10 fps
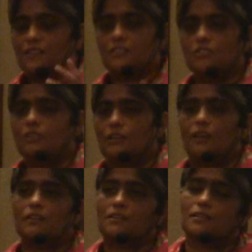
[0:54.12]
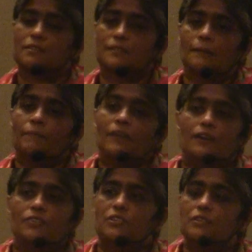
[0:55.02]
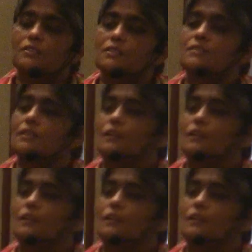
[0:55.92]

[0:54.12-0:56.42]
it's your inheritance. And Jesus is our